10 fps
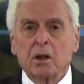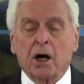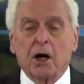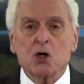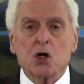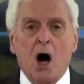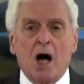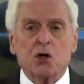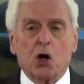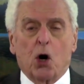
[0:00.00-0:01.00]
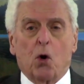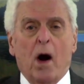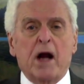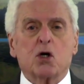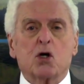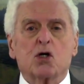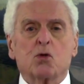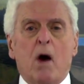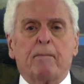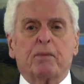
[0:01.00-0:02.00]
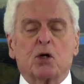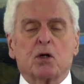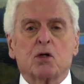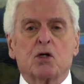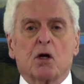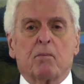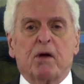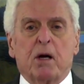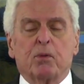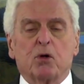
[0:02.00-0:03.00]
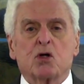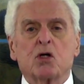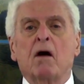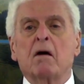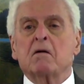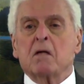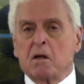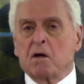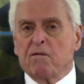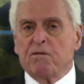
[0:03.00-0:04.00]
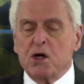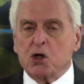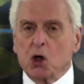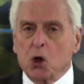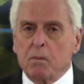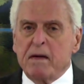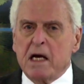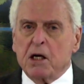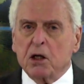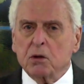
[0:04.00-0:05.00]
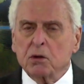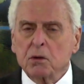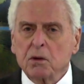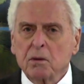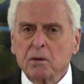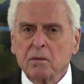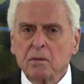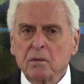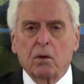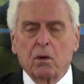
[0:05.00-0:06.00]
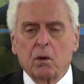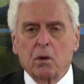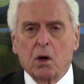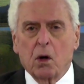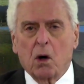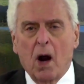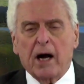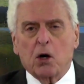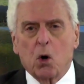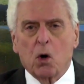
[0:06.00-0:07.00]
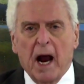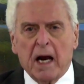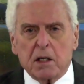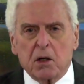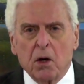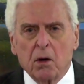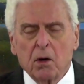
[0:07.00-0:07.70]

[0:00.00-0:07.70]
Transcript: It is causing great disruptions in people's physical beings. Glyphosate.